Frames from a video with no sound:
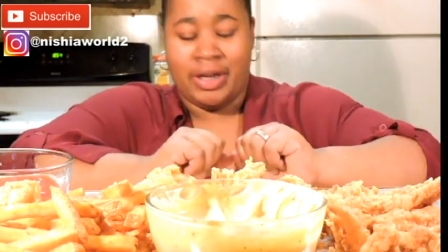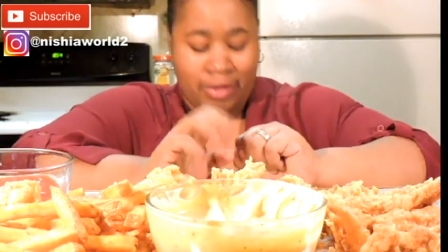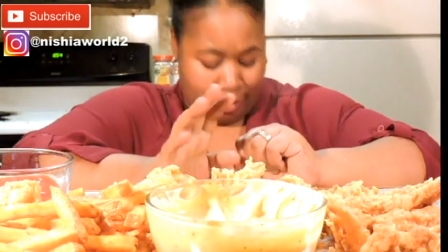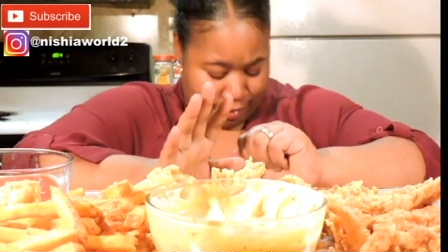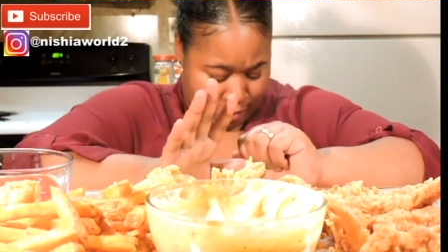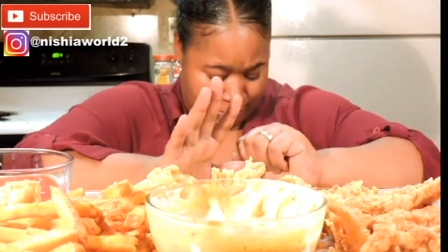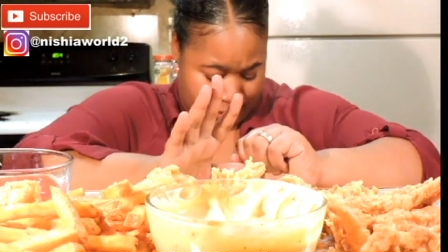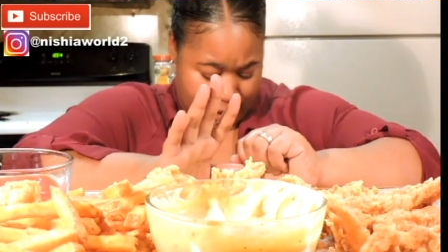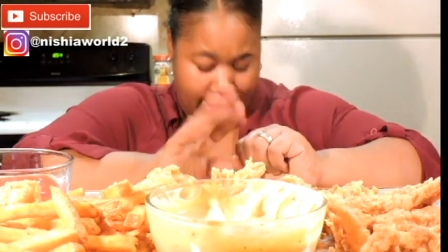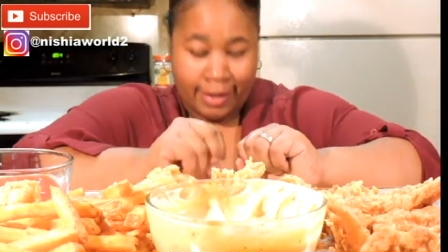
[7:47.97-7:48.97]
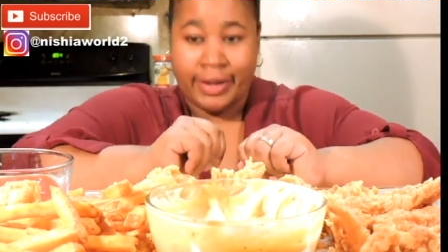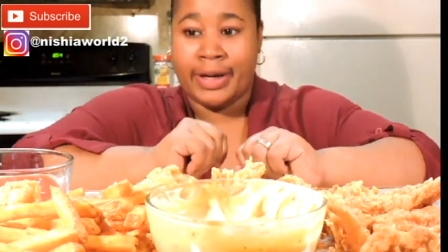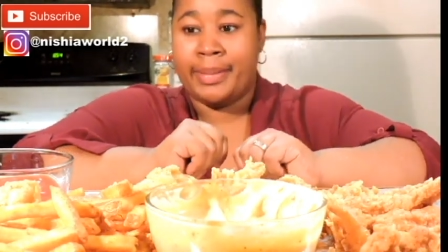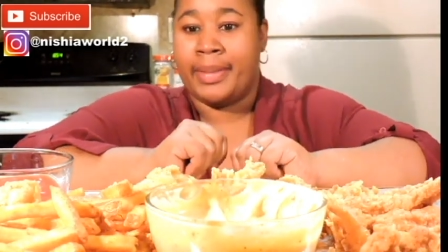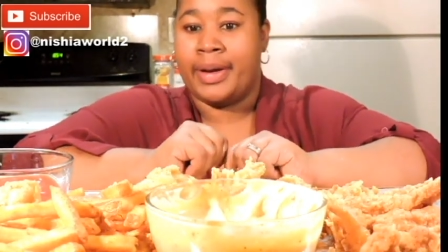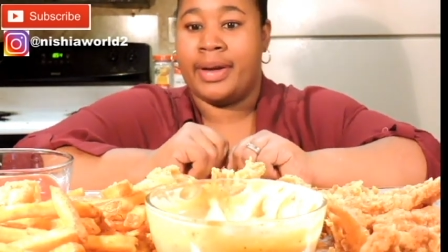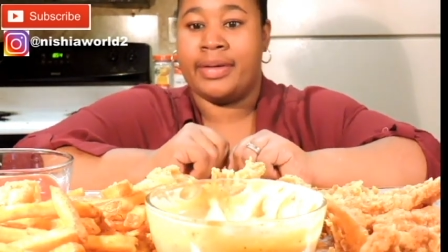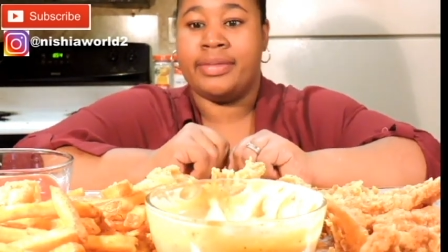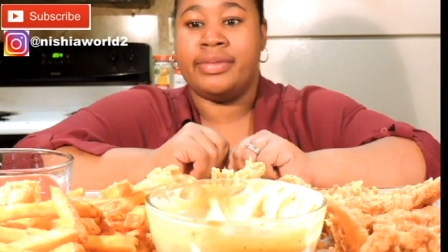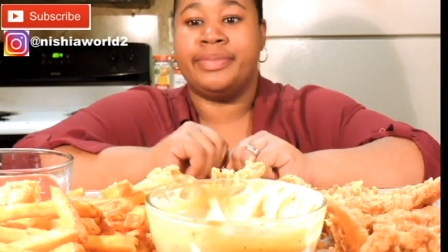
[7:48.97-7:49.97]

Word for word: I know that was gonna be loud and it might go